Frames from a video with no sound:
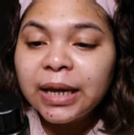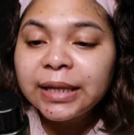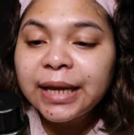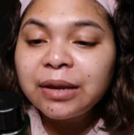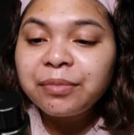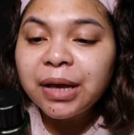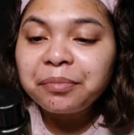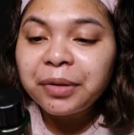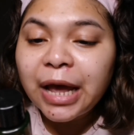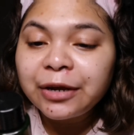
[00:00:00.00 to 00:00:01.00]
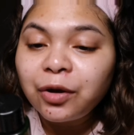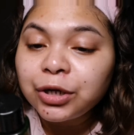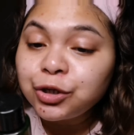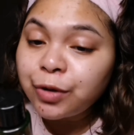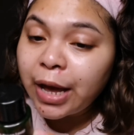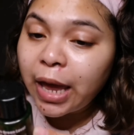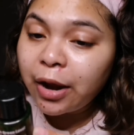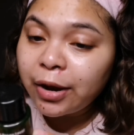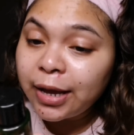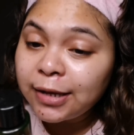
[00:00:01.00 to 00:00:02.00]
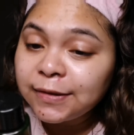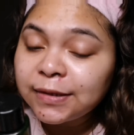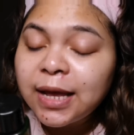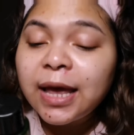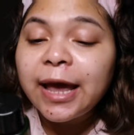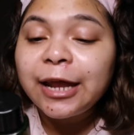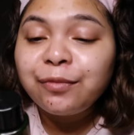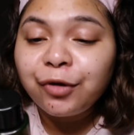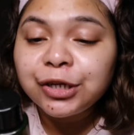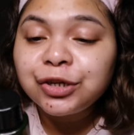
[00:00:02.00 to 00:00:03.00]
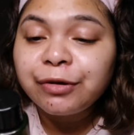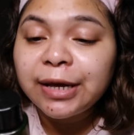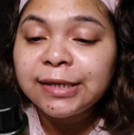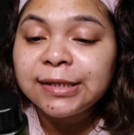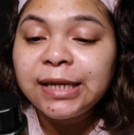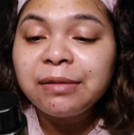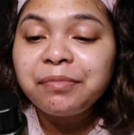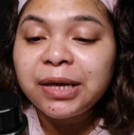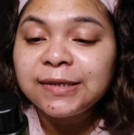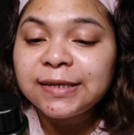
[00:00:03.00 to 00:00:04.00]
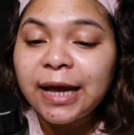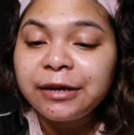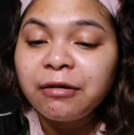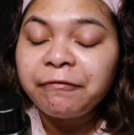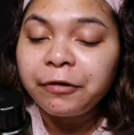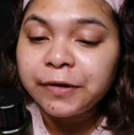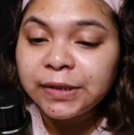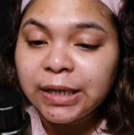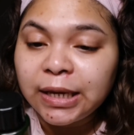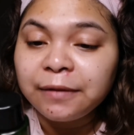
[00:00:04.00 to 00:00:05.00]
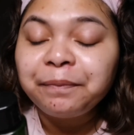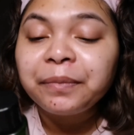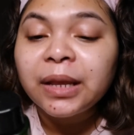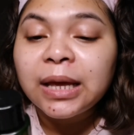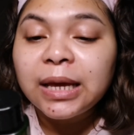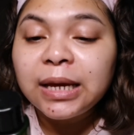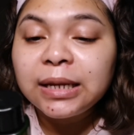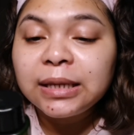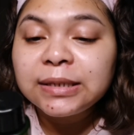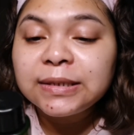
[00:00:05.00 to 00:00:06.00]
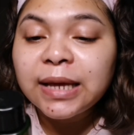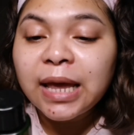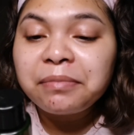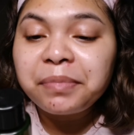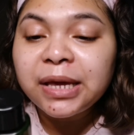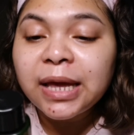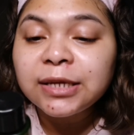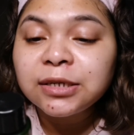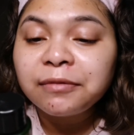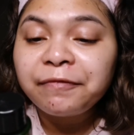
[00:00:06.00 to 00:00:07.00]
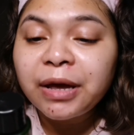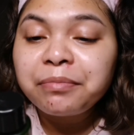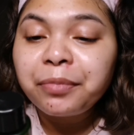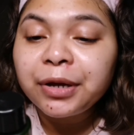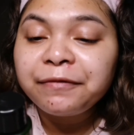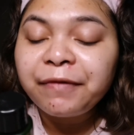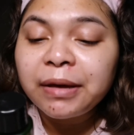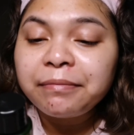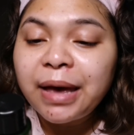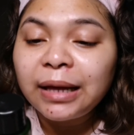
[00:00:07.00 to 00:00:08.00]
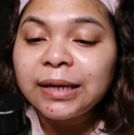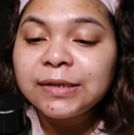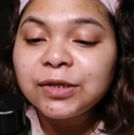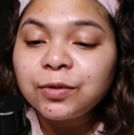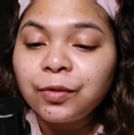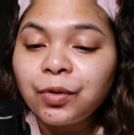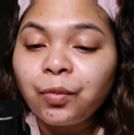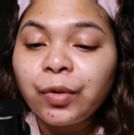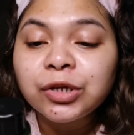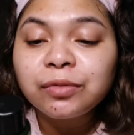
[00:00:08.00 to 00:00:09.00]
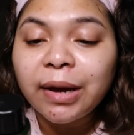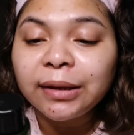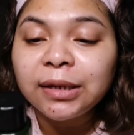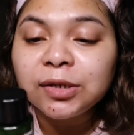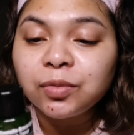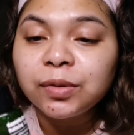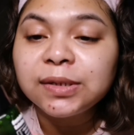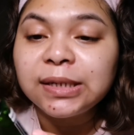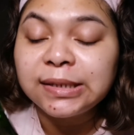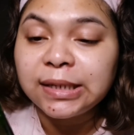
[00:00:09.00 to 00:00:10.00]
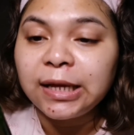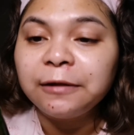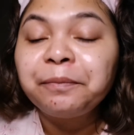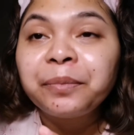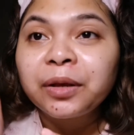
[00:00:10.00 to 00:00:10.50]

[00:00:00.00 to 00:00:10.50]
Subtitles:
It can be applied on dry areas and moisturized deep inside of your skin. It's a pH 5.5 balanced toner which mildly suits the skin.